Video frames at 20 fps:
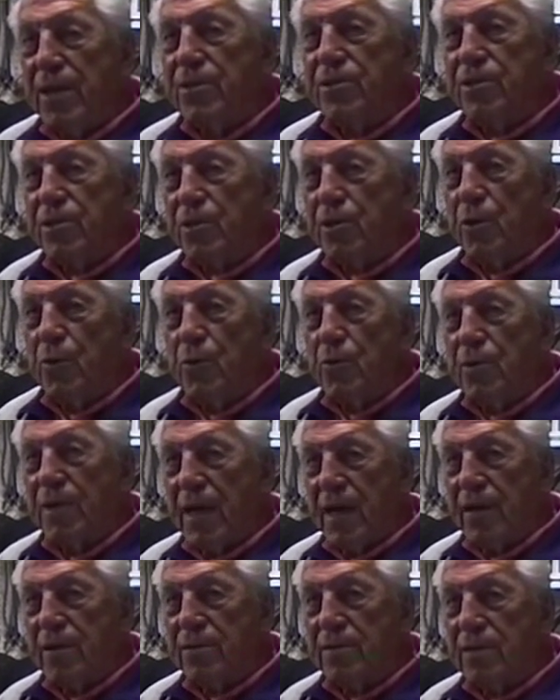the gold
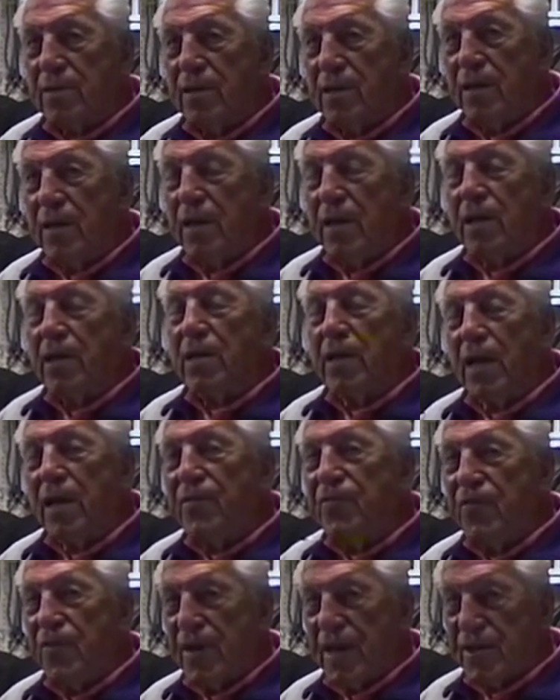out a
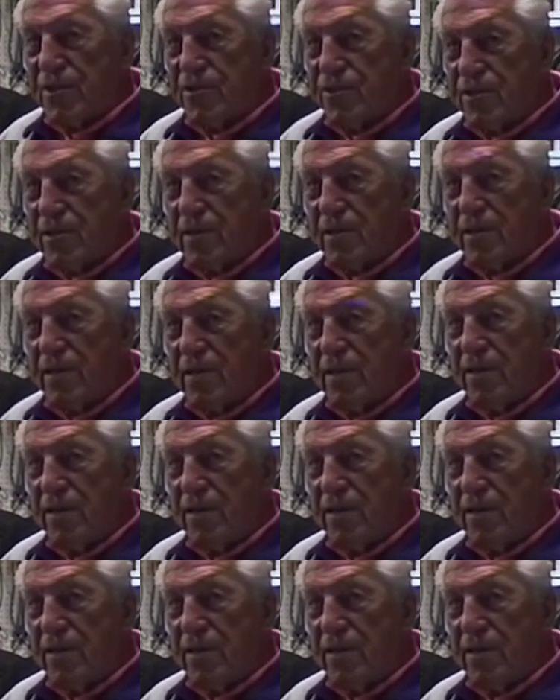lot faster.